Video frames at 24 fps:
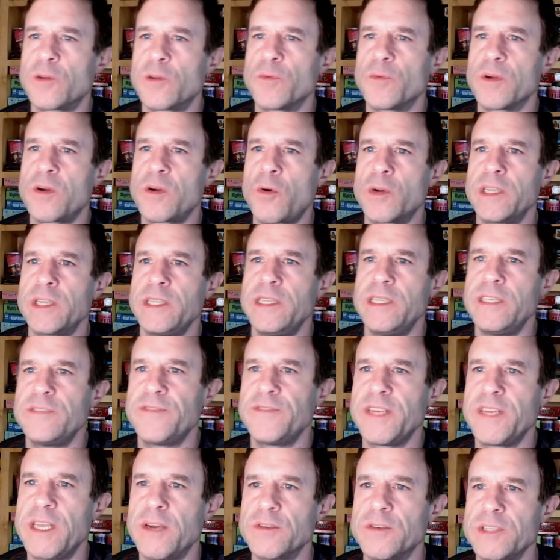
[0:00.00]
recording these
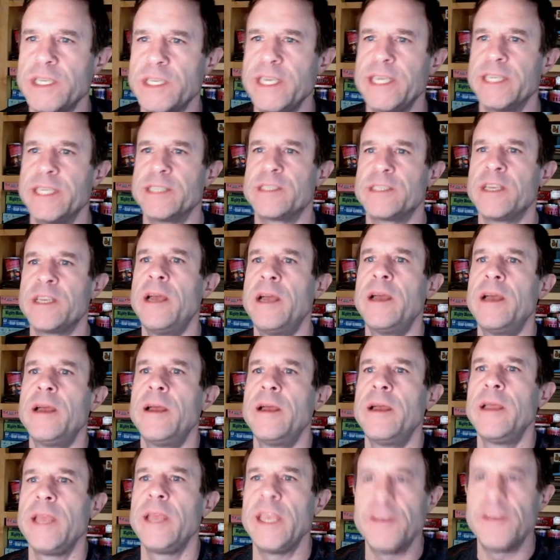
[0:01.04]
videos is
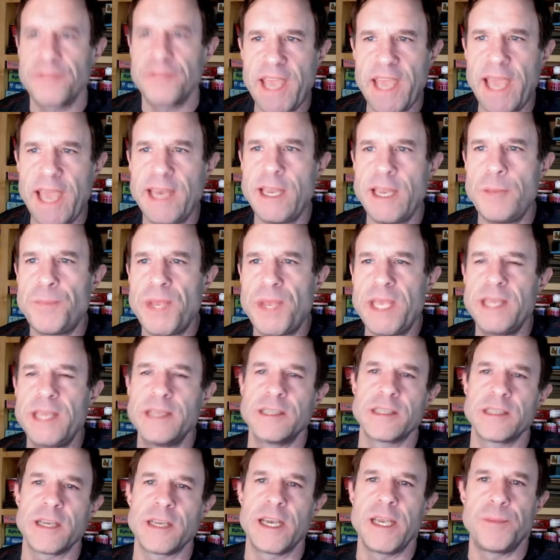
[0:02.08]
if KDP
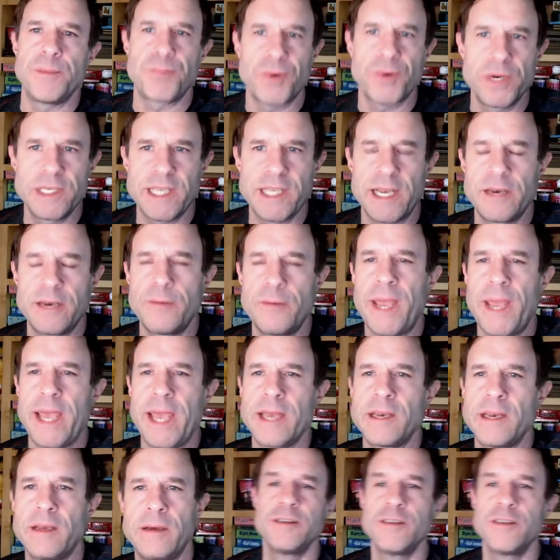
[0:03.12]
is a print on
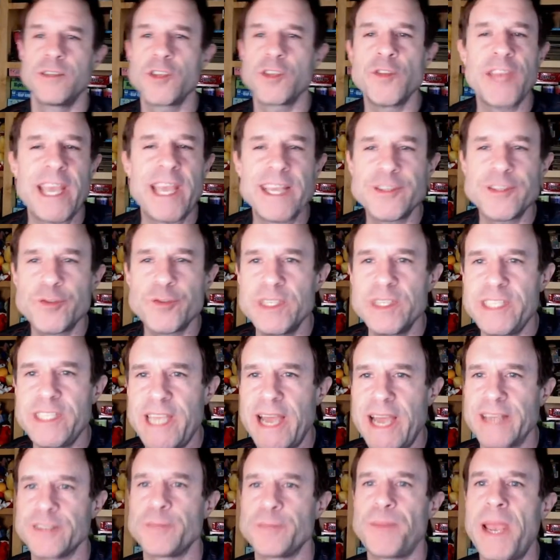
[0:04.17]
demand. So the answer is
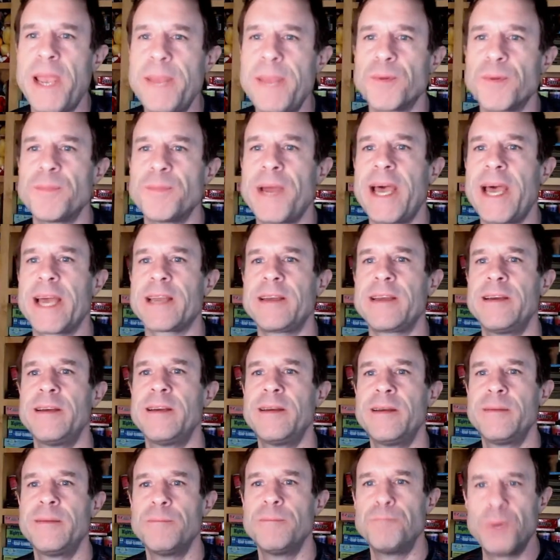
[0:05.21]
yes, paperback
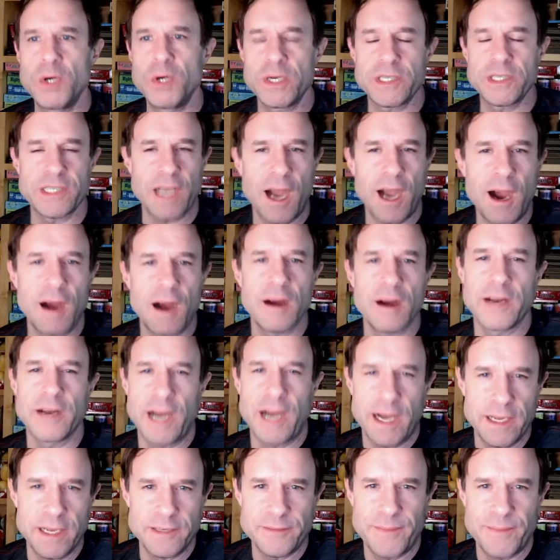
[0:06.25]
books are
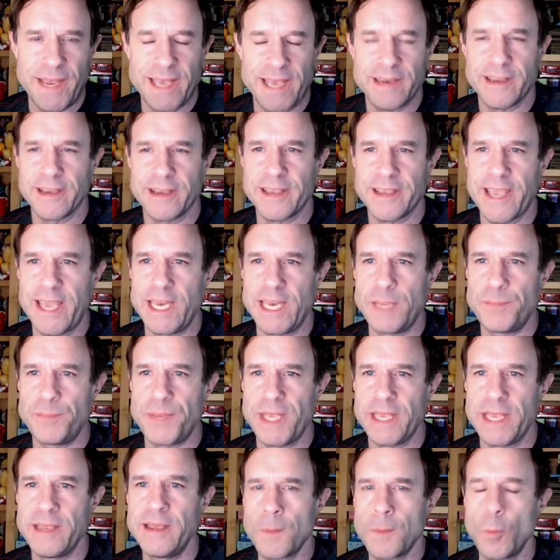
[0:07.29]
on demand on
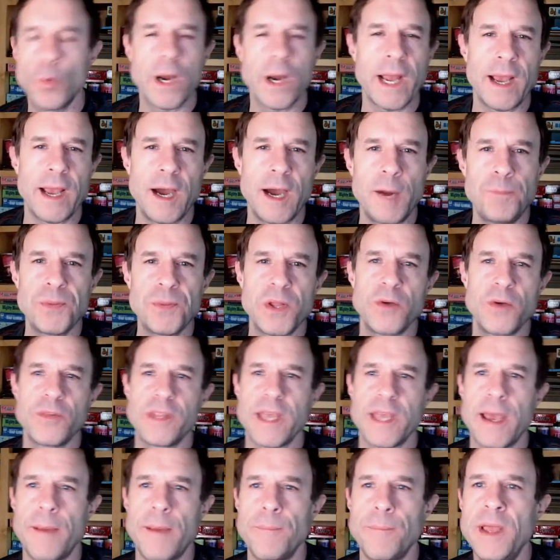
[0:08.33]
KDP. When I upload
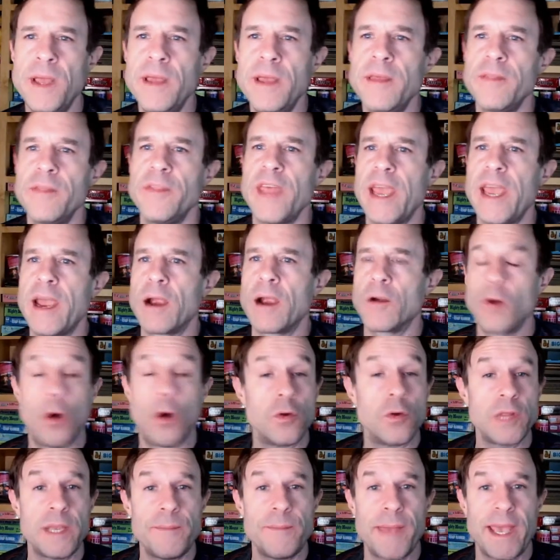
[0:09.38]
them, they are
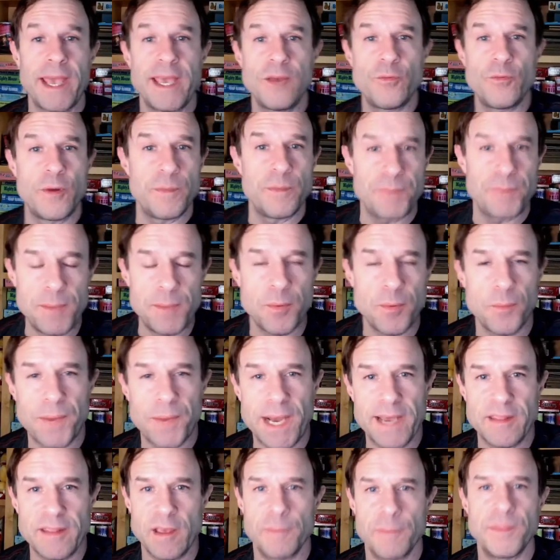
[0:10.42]
only made when people
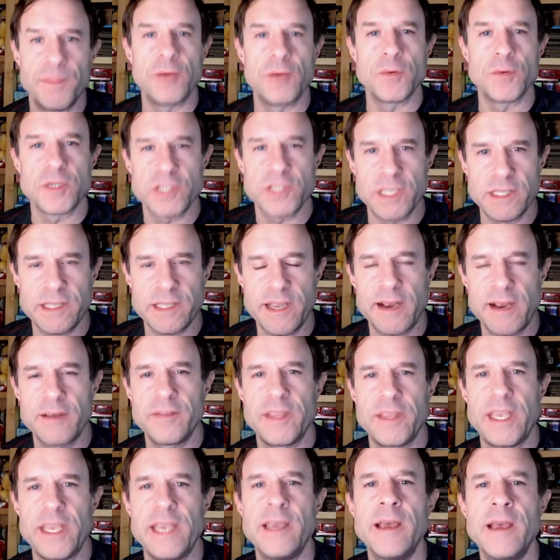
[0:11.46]
buy them. They will sit there.
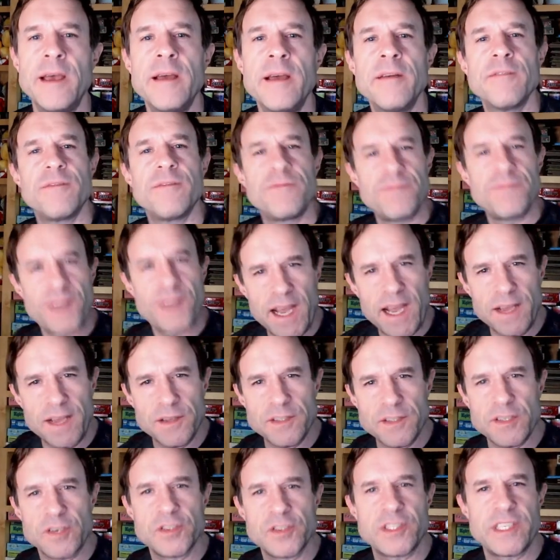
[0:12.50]
The
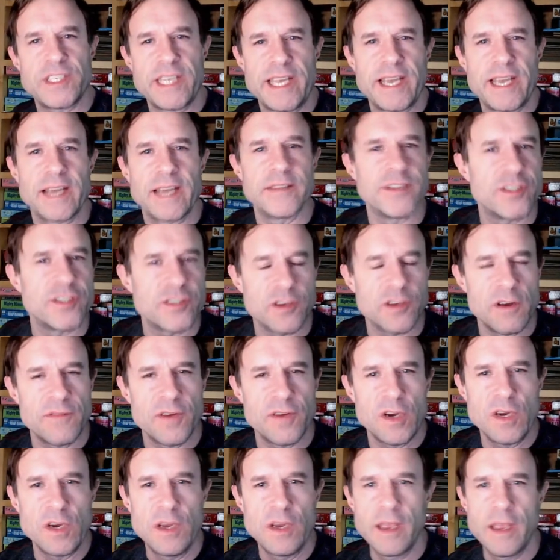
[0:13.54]
files are sitting on the
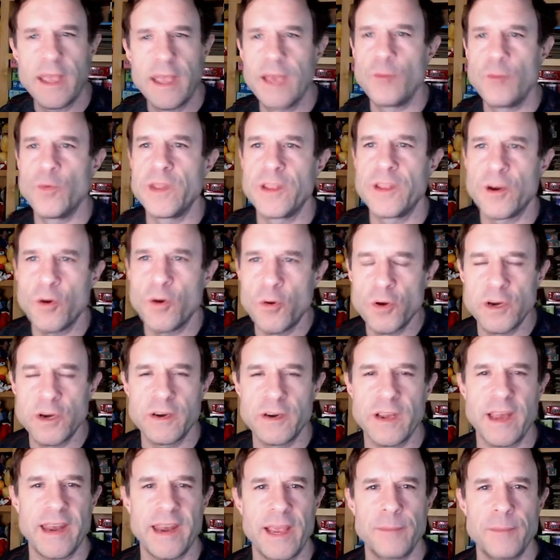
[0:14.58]
server. And when they're
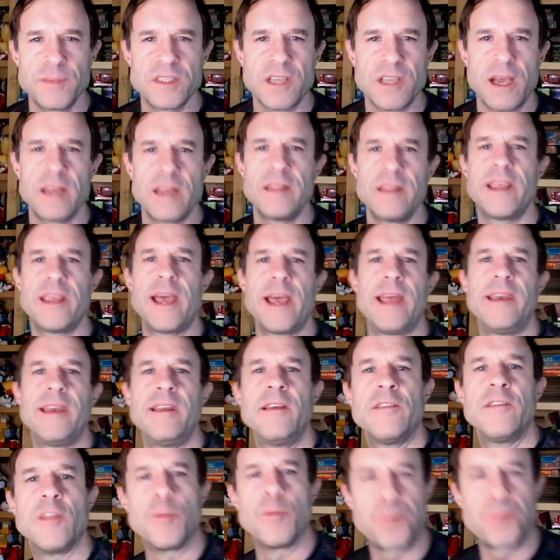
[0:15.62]
ordered on Amazon, then
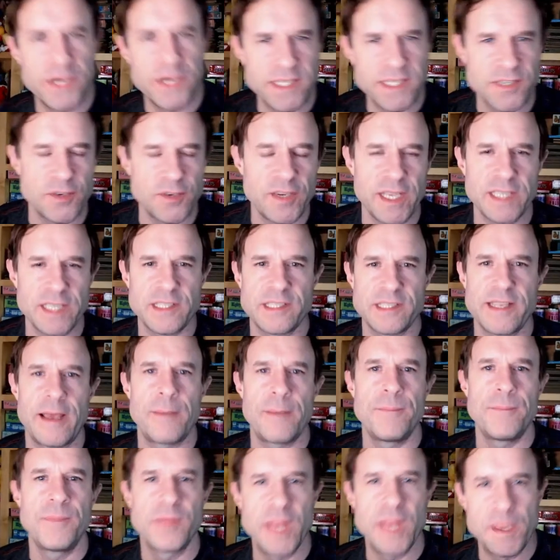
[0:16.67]
the printer gets
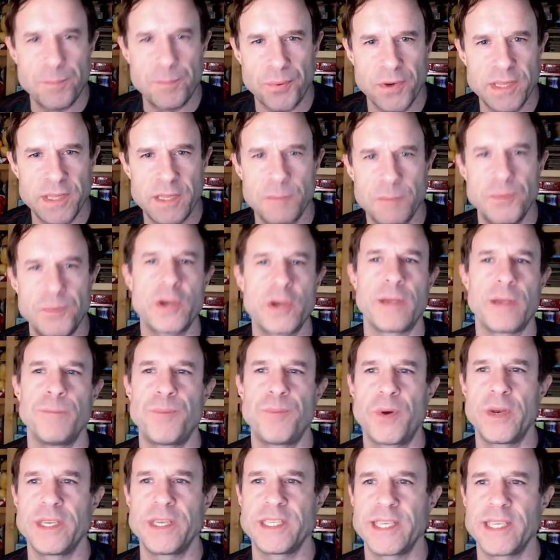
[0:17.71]
them, they print the book and
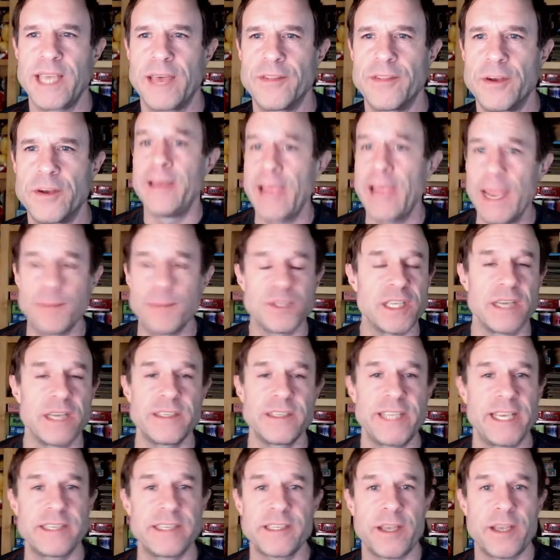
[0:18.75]
put it together. Amazon
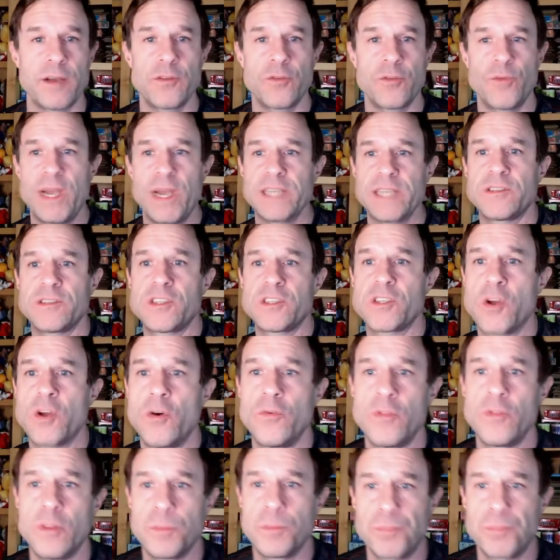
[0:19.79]
takes care of the rest.
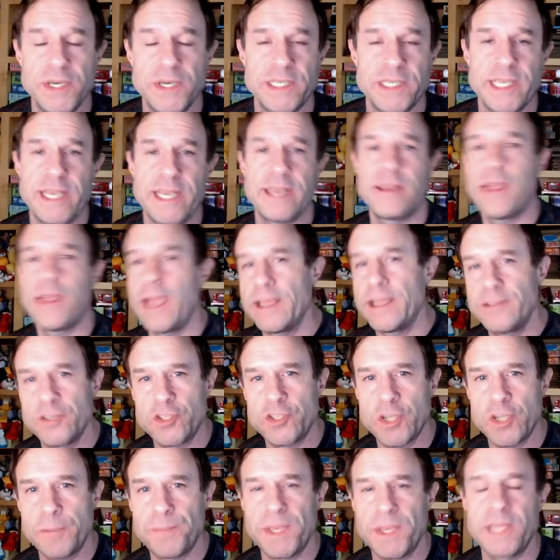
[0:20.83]
So the printing and the
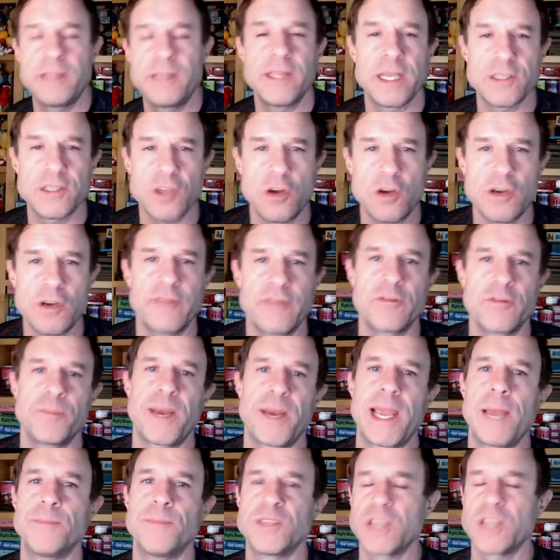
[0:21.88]
shipping, that's all covered
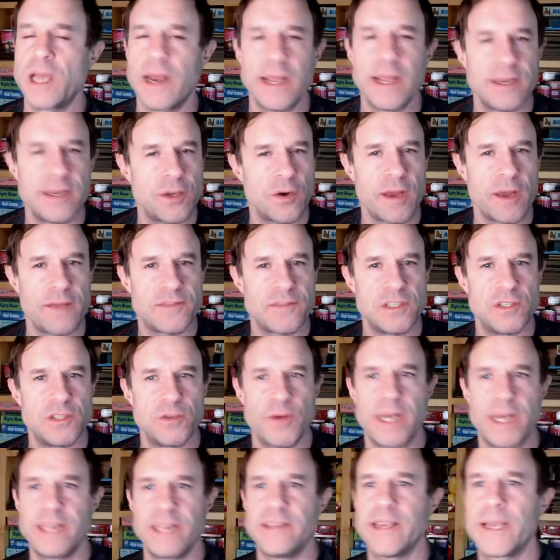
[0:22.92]
by Amazon. I don't have to
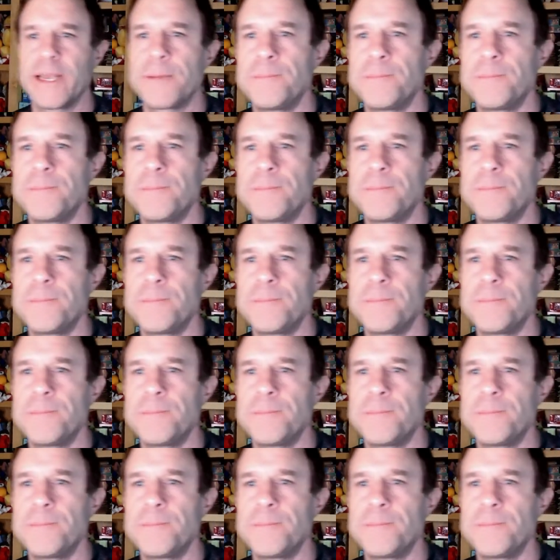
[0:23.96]
do anything.